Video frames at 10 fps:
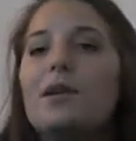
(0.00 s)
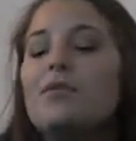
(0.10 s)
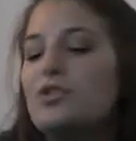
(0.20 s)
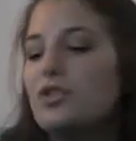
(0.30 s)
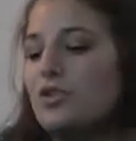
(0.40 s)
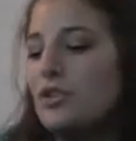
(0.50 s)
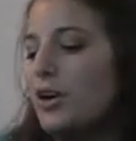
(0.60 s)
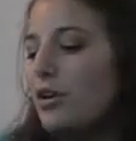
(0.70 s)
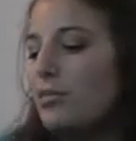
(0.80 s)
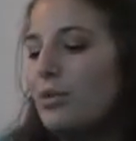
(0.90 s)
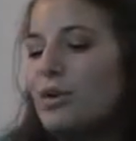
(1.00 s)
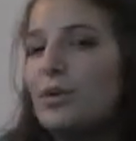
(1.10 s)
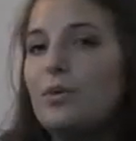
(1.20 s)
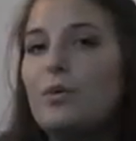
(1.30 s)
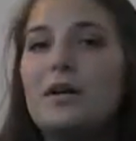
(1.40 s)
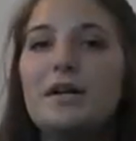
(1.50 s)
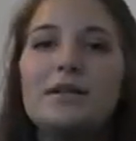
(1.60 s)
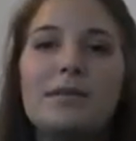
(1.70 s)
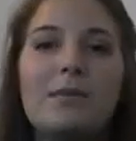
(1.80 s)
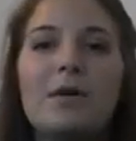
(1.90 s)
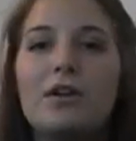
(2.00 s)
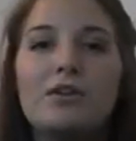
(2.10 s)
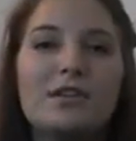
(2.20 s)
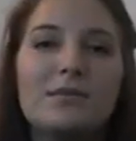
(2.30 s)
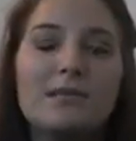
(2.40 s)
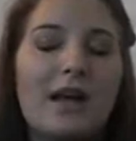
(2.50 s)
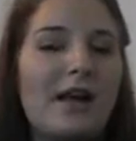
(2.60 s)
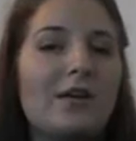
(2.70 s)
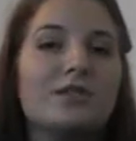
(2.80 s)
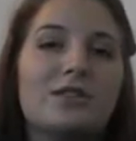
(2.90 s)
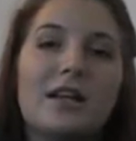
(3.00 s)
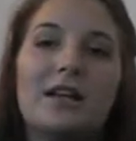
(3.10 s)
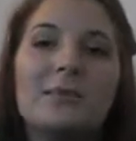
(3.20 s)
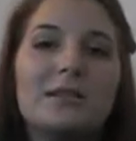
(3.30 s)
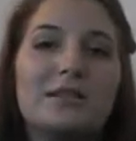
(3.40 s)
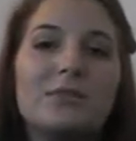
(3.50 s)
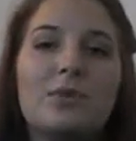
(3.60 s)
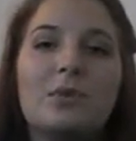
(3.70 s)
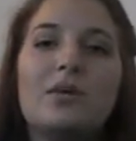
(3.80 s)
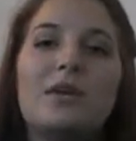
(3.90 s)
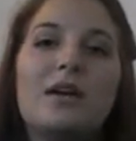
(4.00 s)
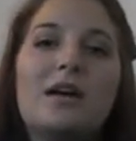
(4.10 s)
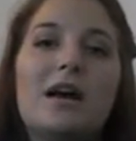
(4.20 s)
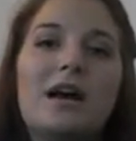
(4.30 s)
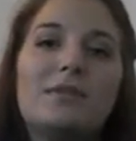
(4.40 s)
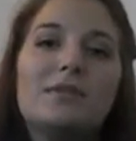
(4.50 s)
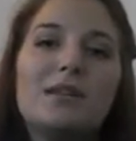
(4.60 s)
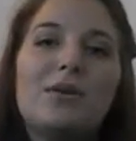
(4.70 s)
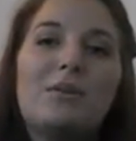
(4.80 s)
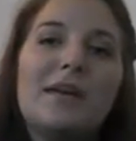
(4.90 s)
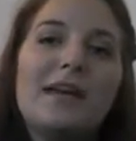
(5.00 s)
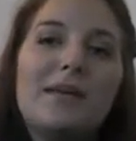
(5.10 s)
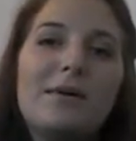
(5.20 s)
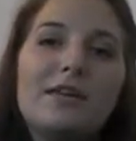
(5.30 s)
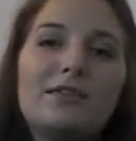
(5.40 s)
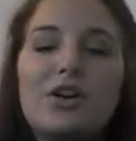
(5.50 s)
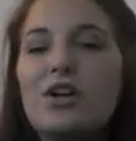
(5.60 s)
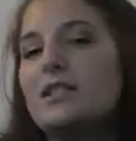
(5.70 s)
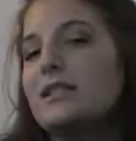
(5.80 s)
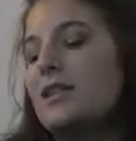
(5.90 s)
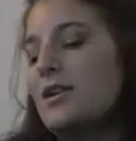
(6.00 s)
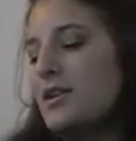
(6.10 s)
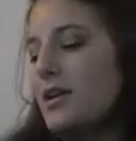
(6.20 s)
It was just a darker blue, same color, same style, just kind of kept it simple. Still with my name on the front.